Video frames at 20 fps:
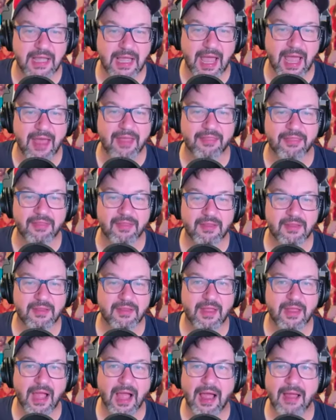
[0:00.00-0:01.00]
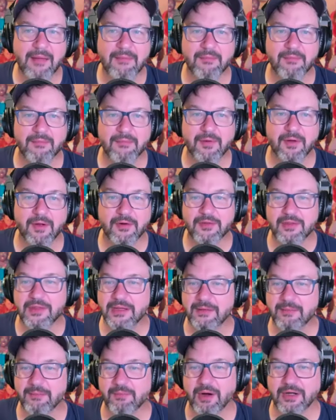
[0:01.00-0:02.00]
And I'm under
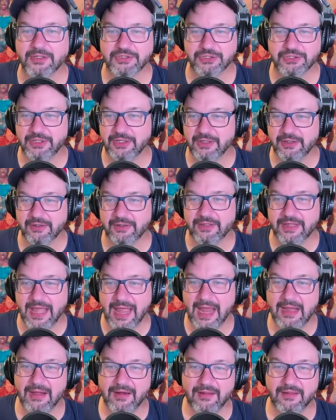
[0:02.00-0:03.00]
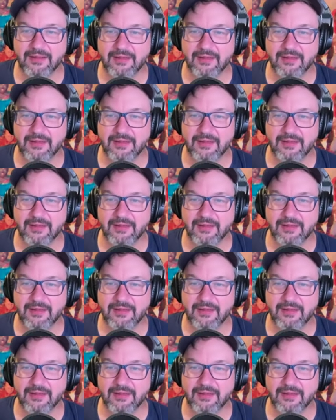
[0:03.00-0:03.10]
the impression that